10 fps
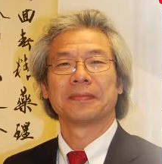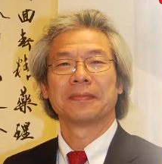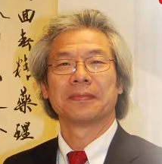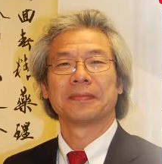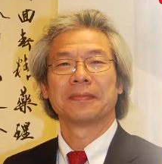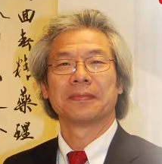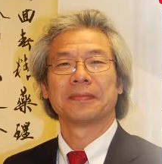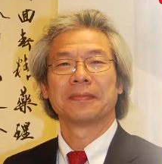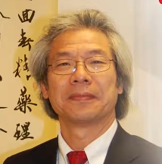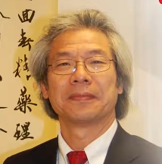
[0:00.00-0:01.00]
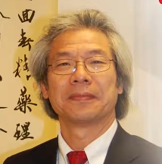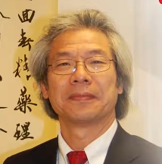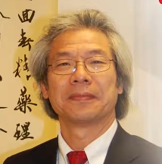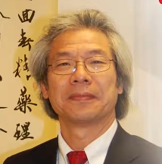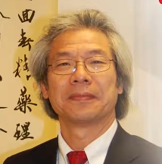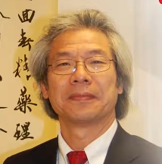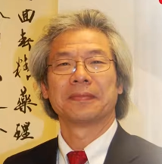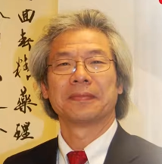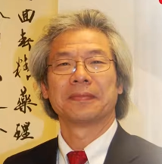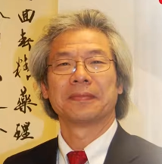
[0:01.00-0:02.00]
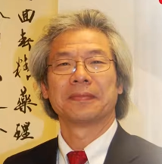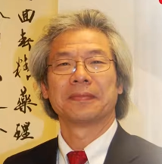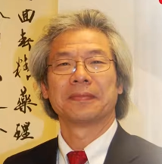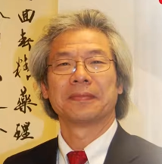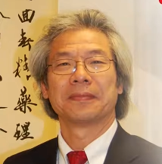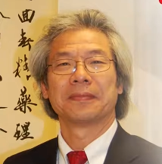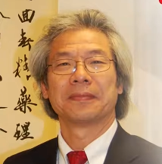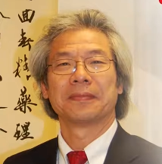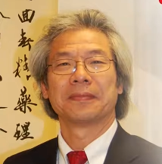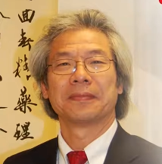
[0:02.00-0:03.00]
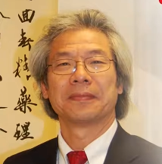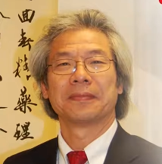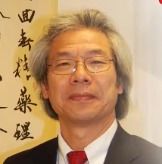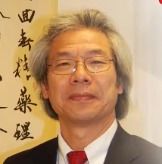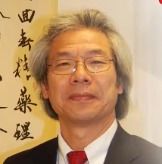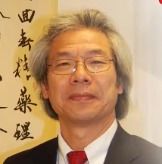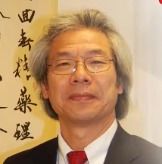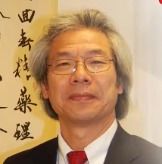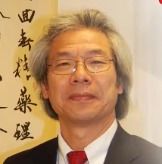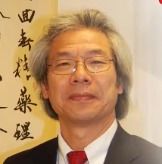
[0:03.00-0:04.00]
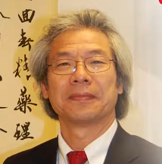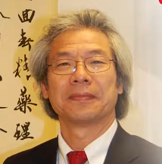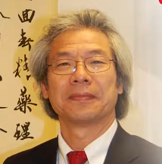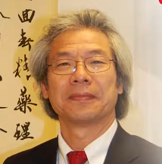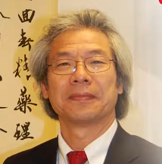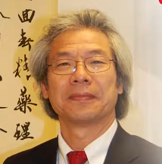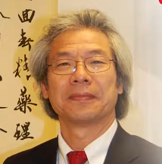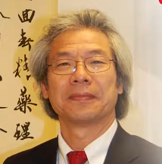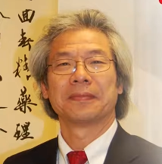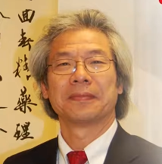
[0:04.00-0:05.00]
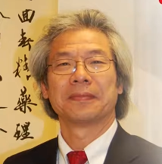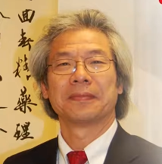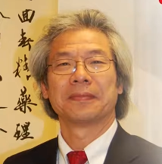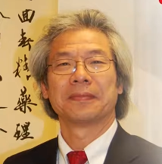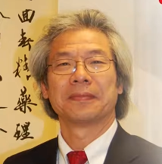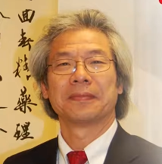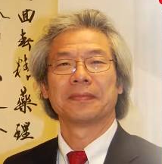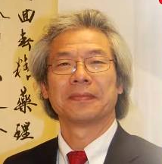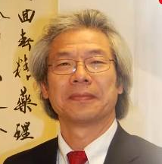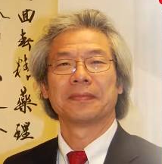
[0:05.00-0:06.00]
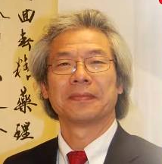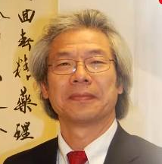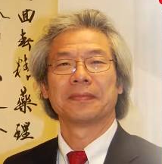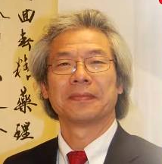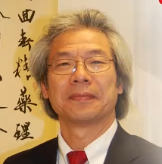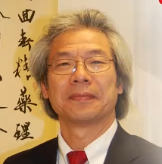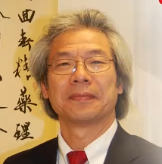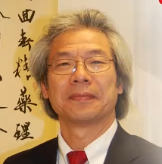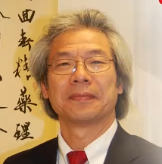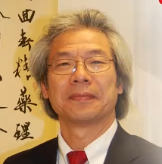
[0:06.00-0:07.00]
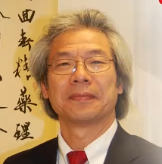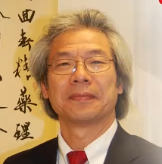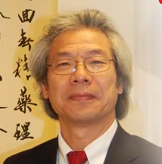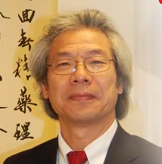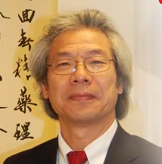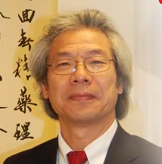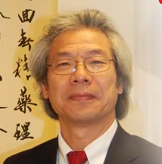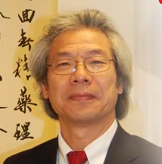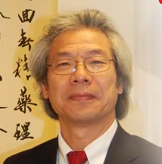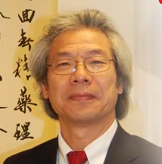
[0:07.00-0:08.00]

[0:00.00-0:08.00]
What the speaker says: (no lip movement)